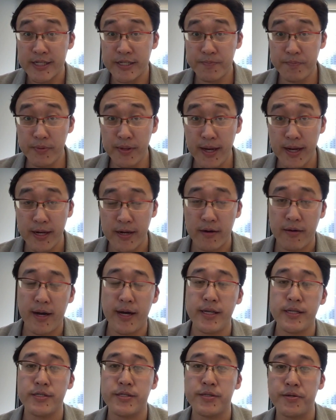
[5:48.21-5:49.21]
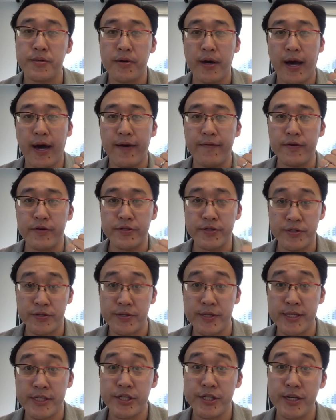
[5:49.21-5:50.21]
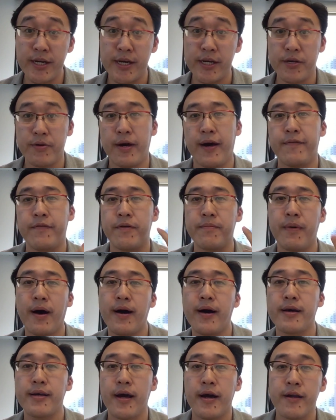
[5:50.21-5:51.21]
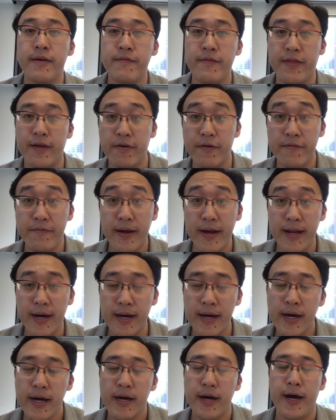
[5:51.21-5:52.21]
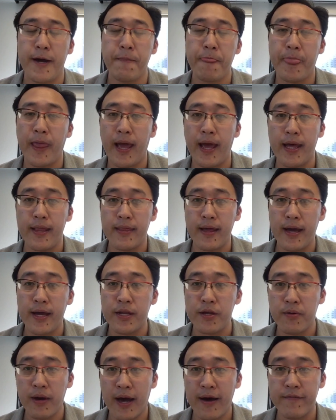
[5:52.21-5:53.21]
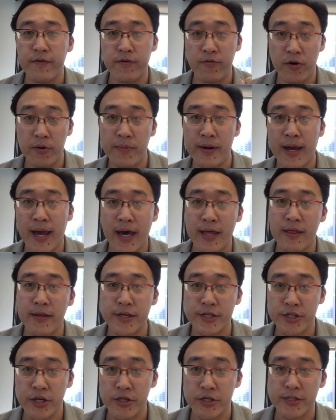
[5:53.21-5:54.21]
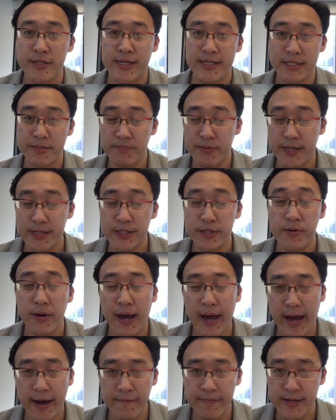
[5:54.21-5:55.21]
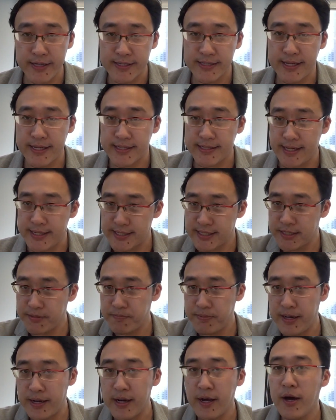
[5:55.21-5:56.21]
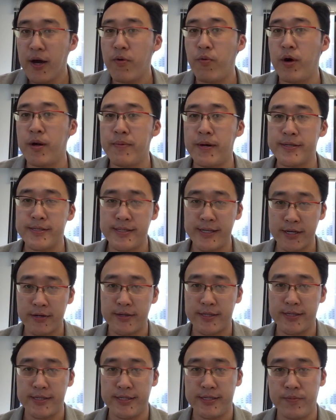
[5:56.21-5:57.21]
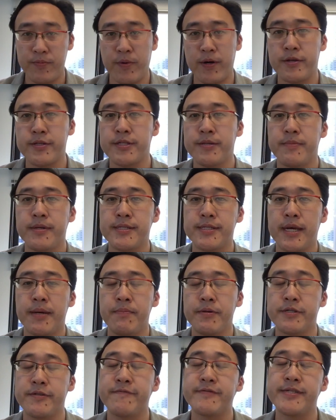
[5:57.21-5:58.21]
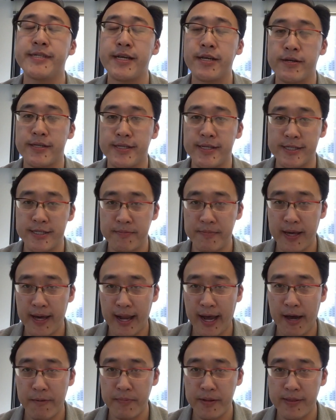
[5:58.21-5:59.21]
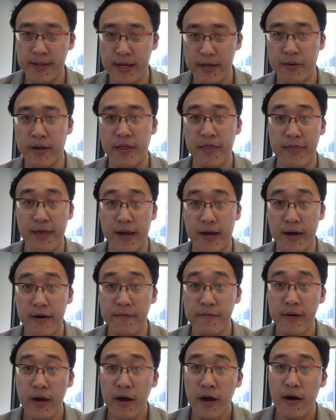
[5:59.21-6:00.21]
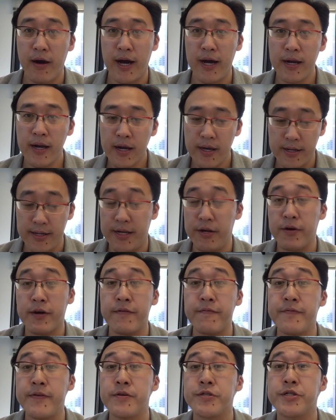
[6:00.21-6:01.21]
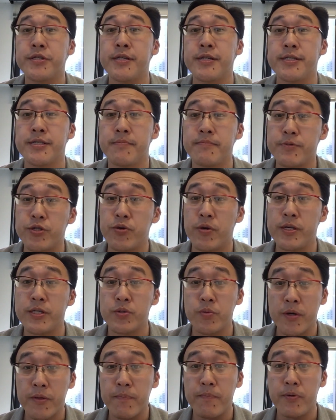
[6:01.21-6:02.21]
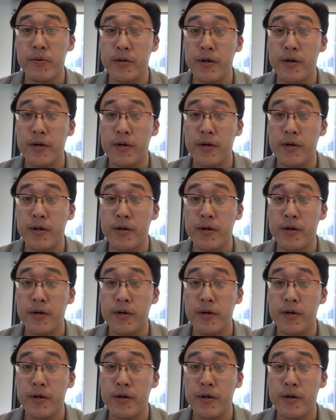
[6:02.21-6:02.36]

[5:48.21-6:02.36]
split, right? And so you have your Sunni Shia, you have your Mahayana Theravada, right? And then you have your Roman Catholic Church that splits. You have these things that split. What about syncretism? What are some examples of syncretism that happened that you can think of, right? Neo-Confucianism joins with